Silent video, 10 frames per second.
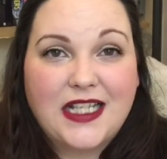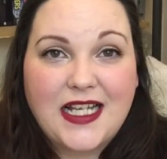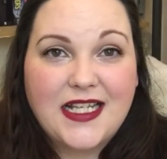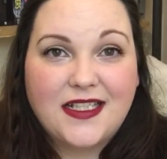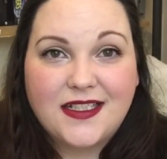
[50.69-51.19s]

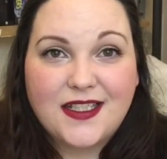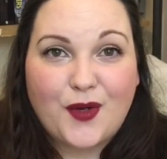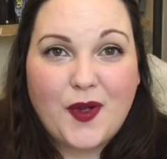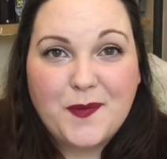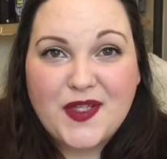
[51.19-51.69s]
is a
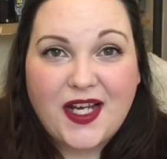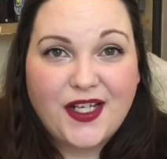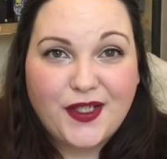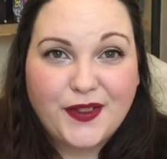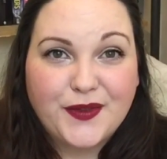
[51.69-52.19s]
website I
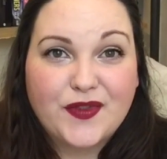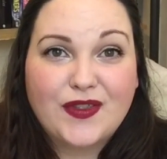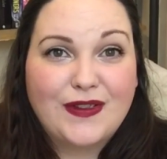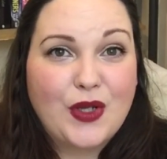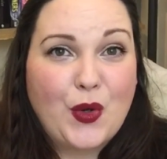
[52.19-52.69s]

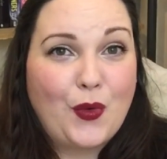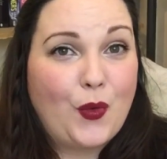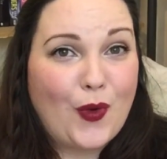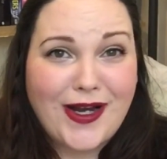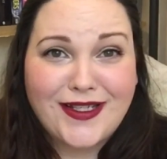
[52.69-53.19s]
use
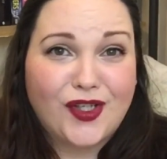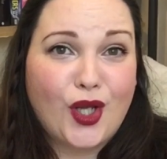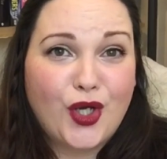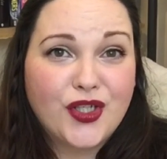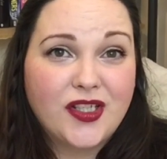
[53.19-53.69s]
quite a
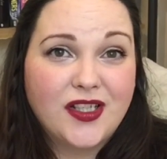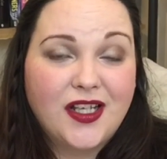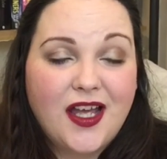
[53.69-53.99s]
lot.